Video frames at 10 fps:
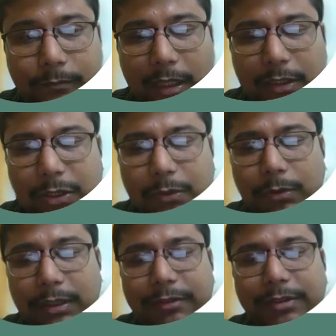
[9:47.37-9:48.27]

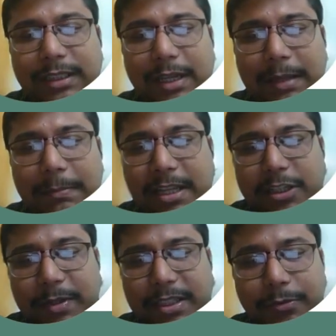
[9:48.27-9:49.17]
So there was an image
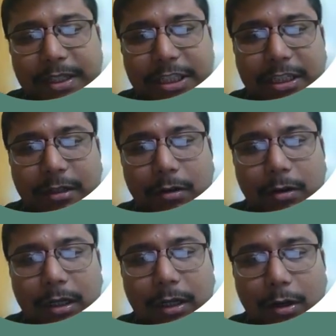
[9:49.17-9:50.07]
based question
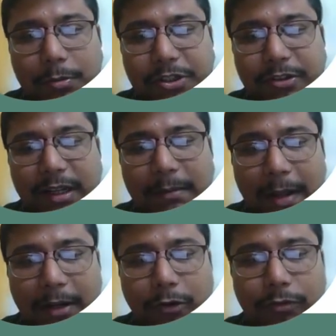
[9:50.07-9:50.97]
on obstetric
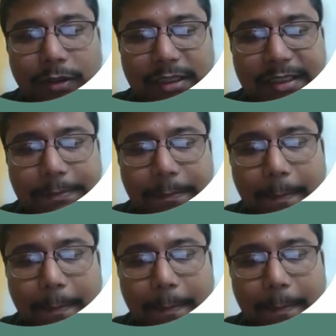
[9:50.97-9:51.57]
maneuvers.